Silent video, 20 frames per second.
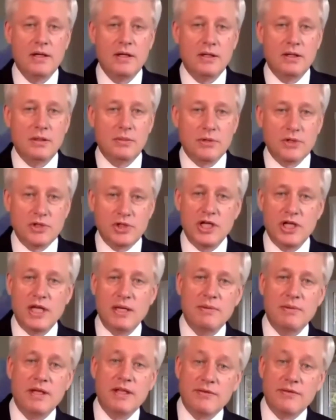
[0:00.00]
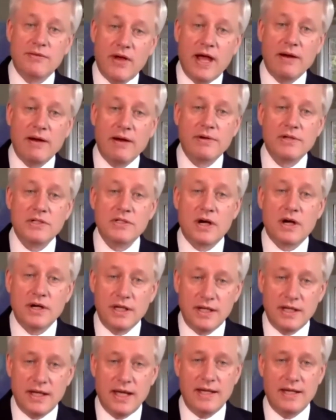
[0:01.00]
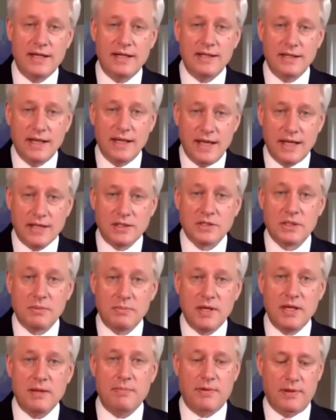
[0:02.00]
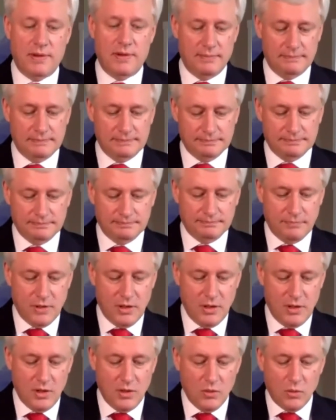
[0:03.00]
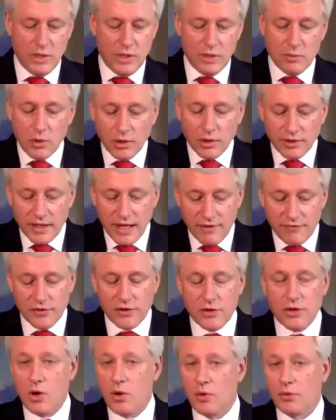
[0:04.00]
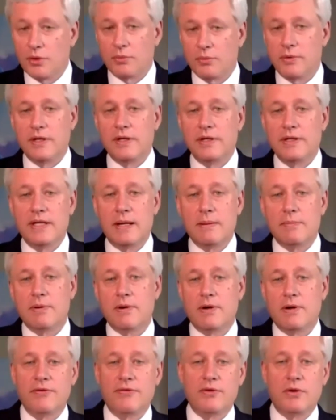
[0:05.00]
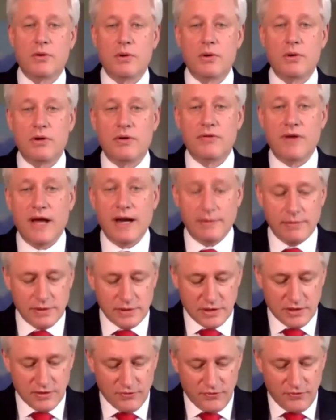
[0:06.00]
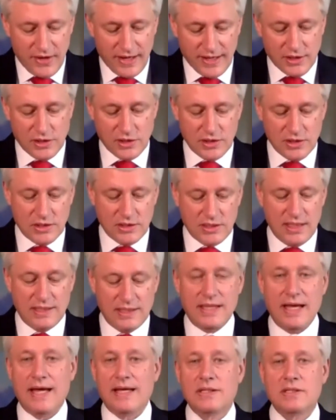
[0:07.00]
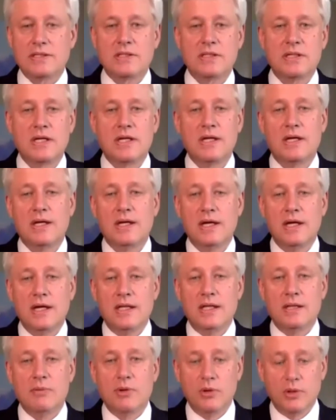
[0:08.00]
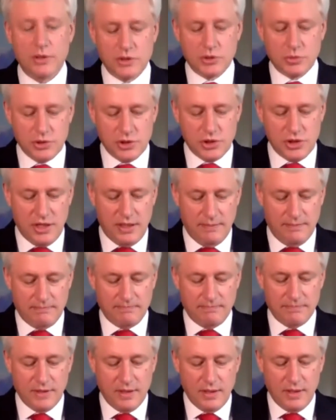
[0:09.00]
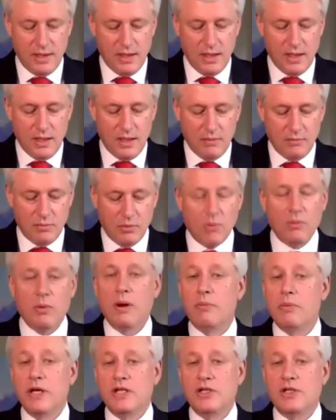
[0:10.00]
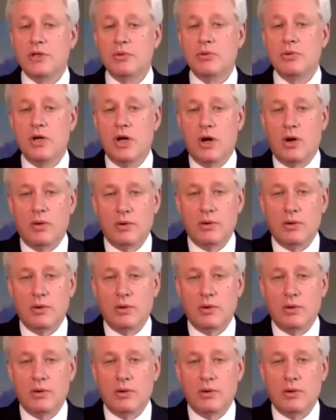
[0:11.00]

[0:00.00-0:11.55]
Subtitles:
the regime and the virus are united against the people. We will never know the real number of coronavirus infections and deaths in the Mullah's regime. But what we do know